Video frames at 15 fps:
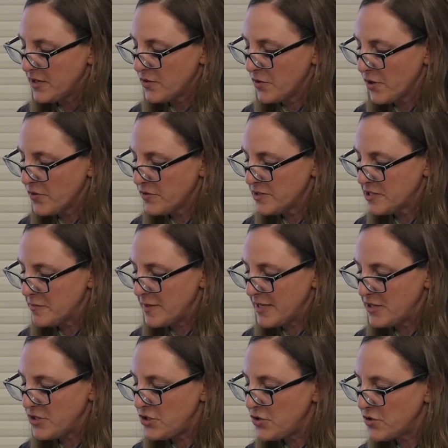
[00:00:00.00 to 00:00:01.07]
"grown to be
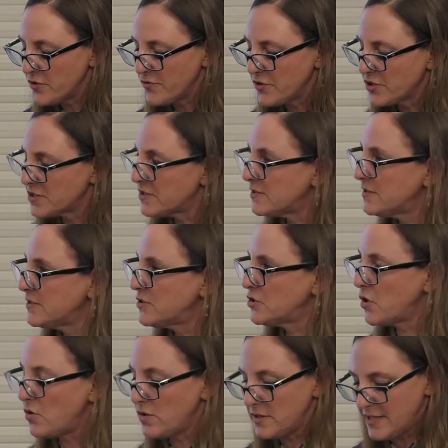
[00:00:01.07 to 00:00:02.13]
the universal
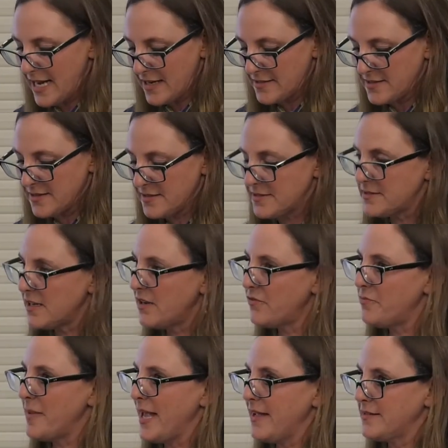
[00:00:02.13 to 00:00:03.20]
sole nexus
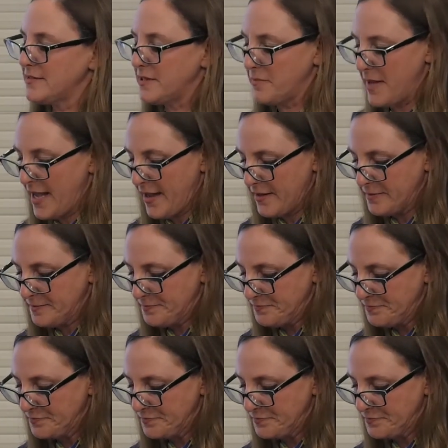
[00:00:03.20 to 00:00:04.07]
of man to man."